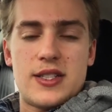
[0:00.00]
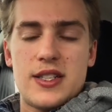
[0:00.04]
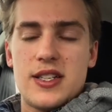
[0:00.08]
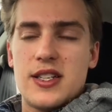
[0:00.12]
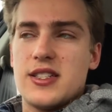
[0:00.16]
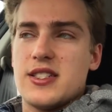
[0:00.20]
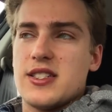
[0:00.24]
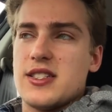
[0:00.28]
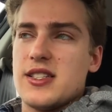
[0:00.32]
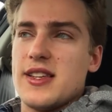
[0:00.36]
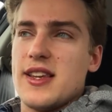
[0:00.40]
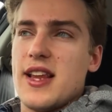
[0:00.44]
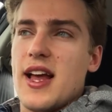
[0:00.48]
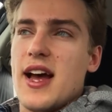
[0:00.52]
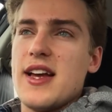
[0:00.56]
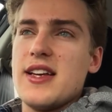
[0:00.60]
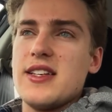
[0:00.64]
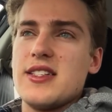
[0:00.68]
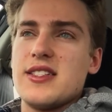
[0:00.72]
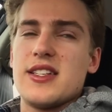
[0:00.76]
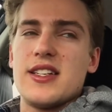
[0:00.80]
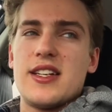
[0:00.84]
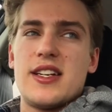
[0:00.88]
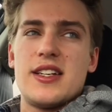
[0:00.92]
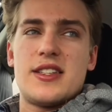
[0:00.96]
it's
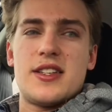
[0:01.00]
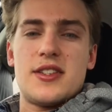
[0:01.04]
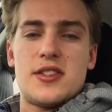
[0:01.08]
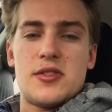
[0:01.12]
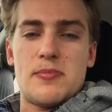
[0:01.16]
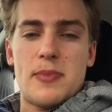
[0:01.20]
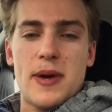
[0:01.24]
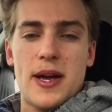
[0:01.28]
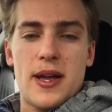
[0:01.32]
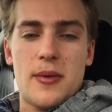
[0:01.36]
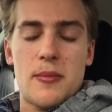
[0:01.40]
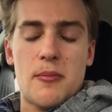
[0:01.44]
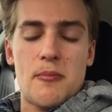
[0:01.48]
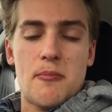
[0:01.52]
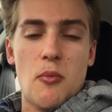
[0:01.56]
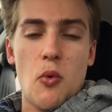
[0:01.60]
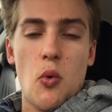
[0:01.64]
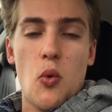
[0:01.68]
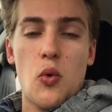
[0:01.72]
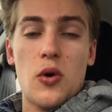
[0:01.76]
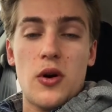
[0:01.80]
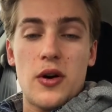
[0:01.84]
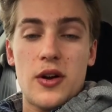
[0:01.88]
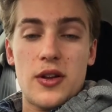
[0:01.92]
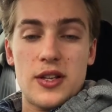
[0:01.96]
nice to get to spend
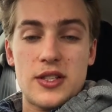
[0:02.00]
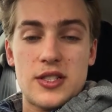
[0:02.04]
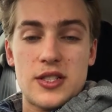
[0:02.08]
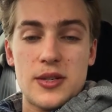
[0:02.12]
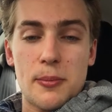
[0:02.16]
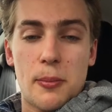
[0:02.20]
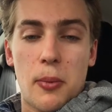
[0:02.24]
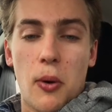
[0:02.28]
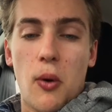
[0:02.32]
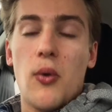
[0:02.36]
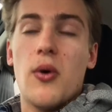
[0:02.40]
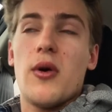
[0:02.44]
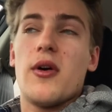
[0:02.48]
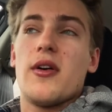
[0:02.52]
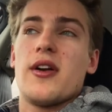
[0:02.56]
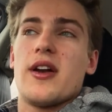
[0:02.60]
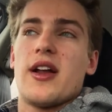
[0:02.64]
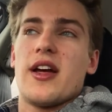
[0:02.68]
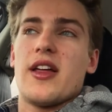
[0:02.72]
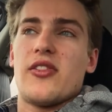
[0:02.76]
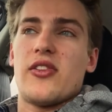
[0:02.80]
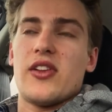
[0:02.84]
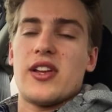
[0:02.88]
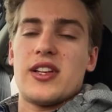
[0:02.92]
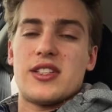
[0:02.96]
more. It's important,
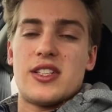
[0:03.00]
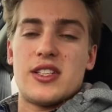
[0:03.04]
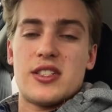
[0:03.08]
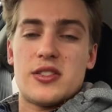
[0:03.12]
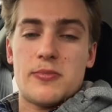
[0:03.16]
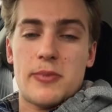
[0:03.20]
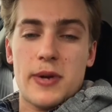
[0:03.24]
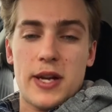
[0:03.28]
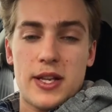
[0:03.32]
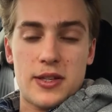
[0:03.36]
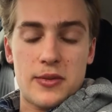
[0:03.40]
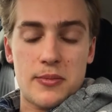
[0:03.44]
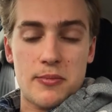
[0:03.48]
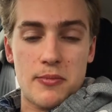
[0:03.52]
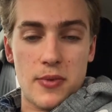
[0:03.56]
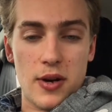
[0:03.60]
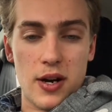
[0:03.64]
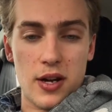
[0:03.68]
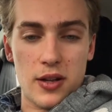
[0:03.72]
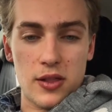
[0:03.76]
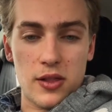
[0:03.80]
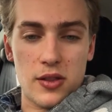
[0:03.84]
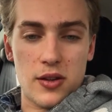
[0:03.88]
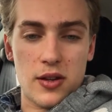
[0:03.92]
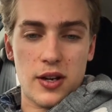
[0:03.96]
I think, to spend
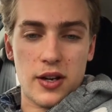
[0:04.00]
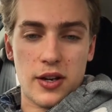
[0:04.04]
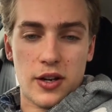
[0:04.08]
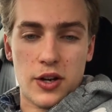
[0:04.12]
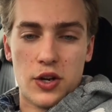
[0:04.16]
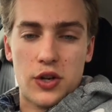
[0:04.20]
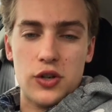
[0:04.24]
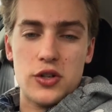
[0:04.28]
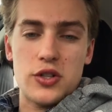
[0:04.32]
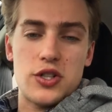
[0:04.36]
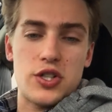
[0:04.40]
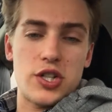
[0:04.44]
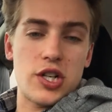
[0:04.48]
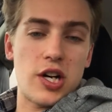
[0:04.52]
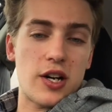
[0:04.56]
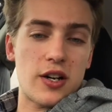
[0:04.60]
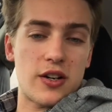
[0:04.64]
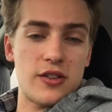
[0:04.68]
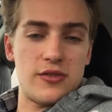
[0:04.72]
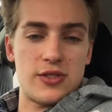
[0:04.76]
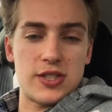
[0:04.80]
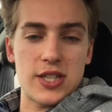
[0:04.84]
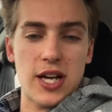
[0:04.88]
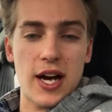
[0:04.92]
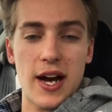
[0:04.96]
a good chunk
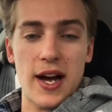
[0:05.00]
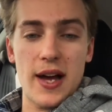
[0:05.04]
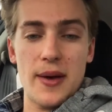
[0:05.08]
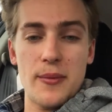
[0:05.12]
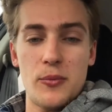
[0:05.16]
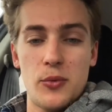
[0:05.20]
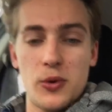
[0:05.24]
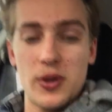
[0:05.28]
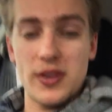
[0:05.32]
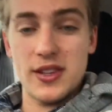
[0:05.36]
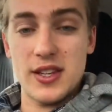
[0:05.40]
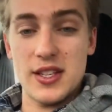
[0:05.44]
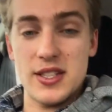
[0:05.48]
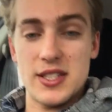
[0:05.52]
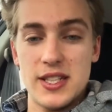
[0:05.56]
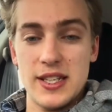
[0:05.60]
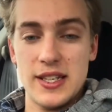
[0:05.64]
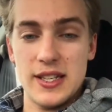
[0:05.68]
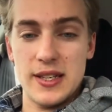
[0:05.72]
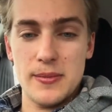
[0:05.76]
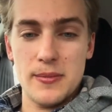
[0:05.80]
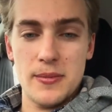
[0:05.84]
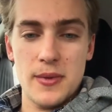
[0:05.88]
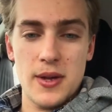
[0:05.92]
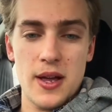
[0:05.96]
of time with the
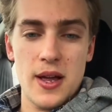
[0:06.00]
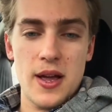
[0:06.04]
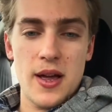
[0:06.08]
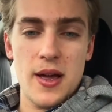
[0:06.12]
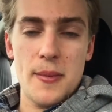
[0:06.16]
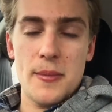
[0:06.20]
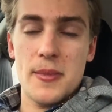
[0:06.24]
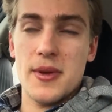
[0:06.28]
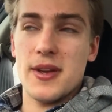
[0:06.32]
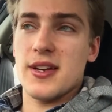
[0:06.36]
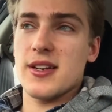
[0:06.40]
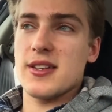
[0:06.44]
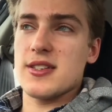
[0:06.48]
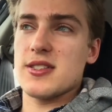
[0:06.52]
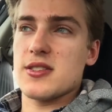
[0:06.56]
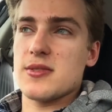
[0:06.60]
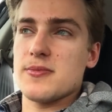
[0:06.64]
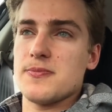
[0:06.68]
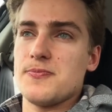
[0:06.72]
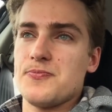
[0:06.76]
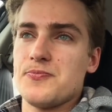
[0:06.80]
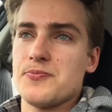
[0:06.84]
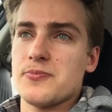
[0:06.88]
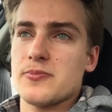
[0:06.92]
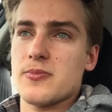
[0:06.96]
team, because
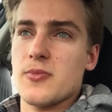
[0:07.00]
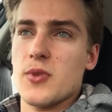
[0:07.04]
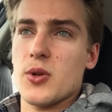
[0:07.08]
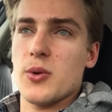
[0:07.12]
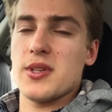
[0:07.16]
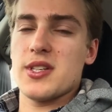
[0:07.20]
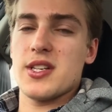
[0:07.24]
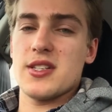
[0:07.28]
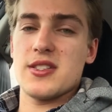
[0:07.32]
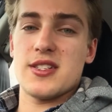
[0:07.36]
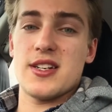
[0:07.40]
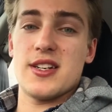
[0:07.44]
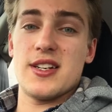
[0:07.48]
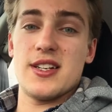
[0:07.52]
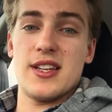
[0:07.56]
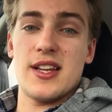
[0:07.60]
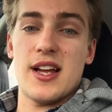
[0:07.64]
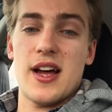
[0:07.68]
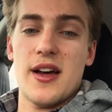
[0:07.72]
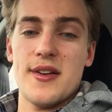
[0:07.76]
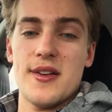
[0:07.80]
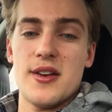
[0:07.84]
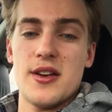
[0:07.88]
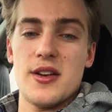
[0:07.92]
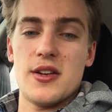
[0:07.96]
what that's going to
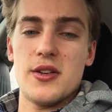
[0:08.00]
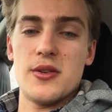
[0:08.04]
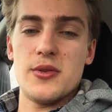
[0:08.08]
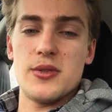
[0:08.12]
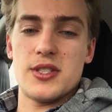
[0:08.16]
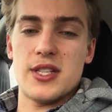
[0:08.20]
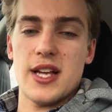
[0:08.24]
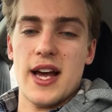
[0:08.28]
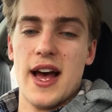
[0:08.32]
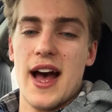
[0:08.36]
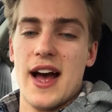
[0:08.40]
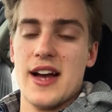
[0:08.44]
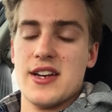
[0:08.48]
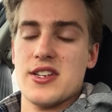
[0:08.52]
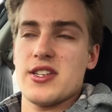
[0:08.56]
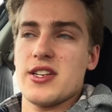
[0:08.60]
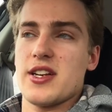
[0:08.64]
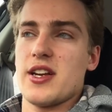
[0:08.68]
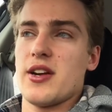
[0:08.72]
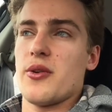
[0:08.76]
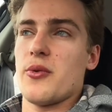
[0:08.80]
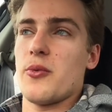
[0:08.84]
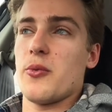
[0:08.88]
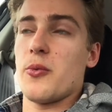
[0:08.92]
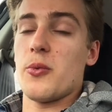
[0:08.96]
allow you to do is to actually
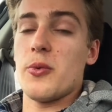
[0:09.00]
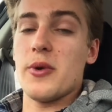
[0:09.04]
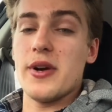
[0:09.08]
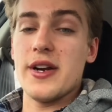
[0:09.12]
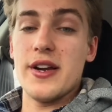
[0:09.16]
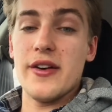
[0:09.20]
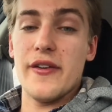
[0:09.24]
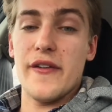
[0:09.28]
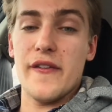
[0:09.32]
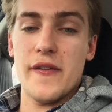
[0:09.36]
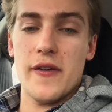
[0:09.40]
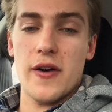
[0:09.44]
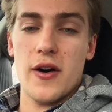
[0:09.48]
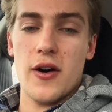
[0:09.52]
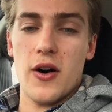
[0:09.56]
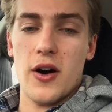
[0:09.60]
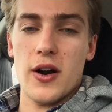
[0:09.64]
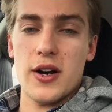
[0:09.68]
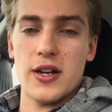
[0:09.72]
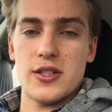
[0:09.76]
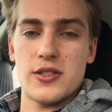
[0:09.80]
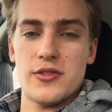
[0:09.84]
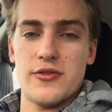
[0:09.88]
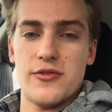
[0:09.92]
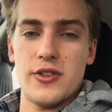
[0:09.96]
get a real
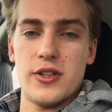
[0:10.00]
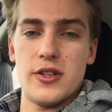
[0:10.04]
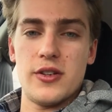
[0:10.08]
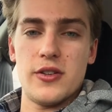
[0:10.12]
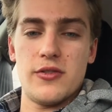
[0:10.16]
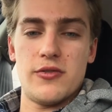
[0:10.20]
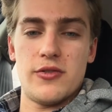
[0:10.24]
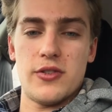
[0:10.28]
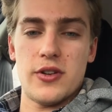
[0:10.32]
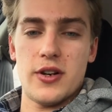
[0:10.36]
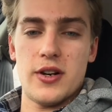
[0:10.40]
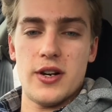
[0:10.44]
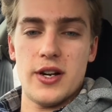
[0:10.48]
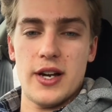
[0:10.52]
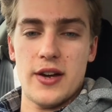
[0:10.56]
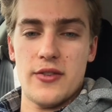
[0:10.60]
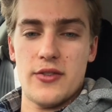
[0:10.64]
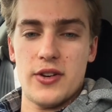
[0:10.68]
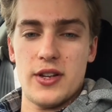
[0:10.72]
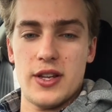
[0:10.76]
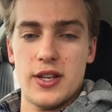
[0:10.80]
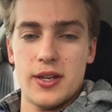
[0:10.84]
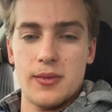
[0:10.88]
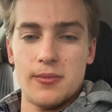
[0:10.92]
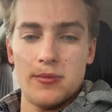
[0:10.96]
honest feel for
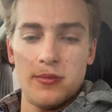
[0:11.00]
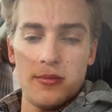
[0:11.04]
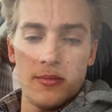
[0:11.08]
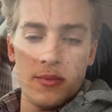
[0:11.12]
everything.